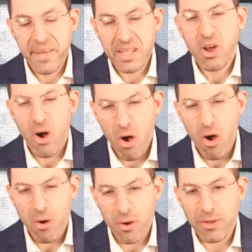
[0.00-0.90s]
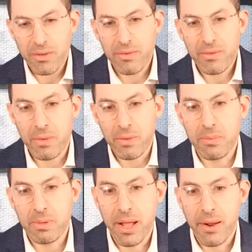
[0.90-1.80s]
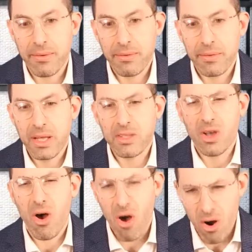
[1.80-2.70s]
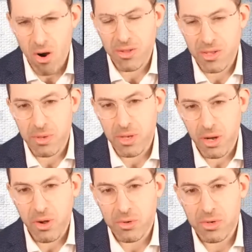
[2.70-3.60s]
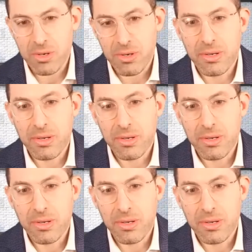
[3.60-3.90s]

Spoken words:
It's hard to be a player. It's hard to be a coach.